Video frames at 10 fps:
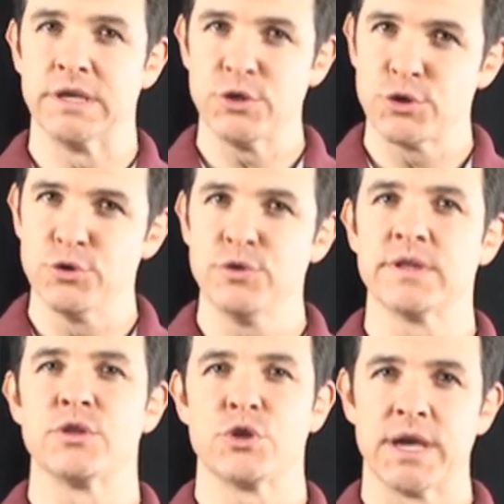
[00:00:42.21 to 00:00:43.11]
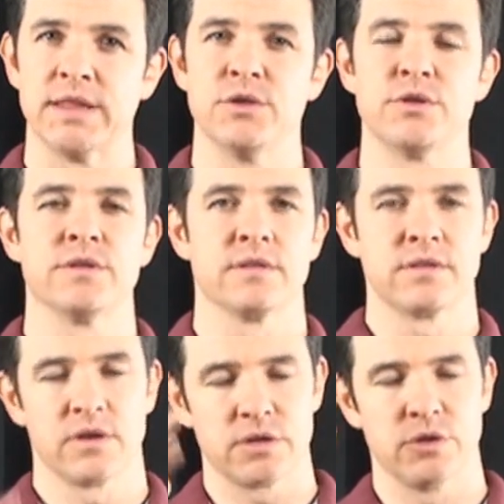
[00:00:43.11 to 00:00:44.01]
issues and challenges and
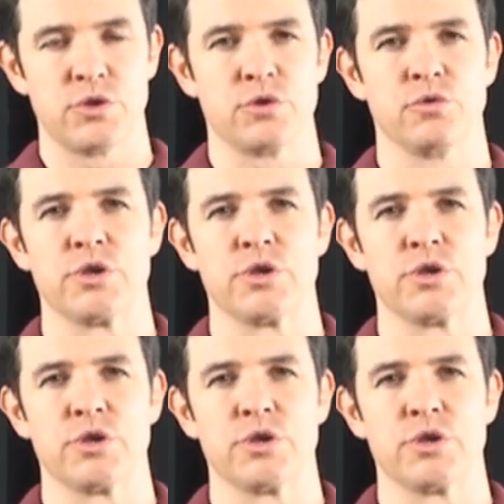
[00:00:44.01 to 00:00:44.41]
psychological